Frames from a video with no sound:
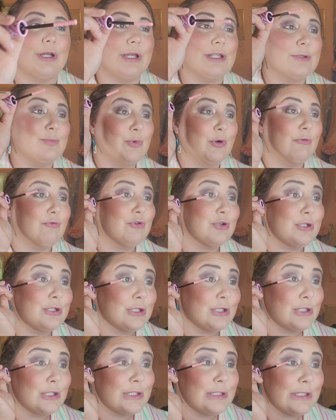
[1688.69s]
It's more of just a
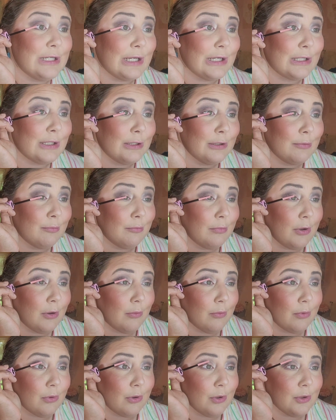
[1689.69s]
stick, but
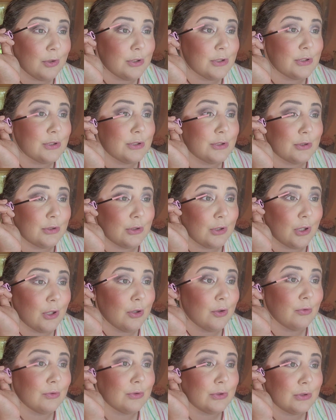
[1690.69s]
we're gonna just
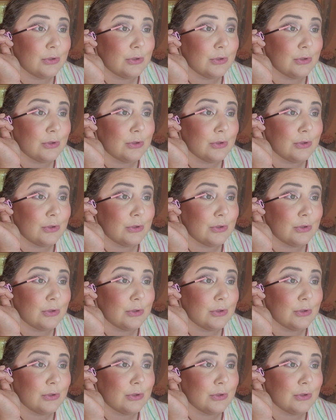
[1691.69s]
coat.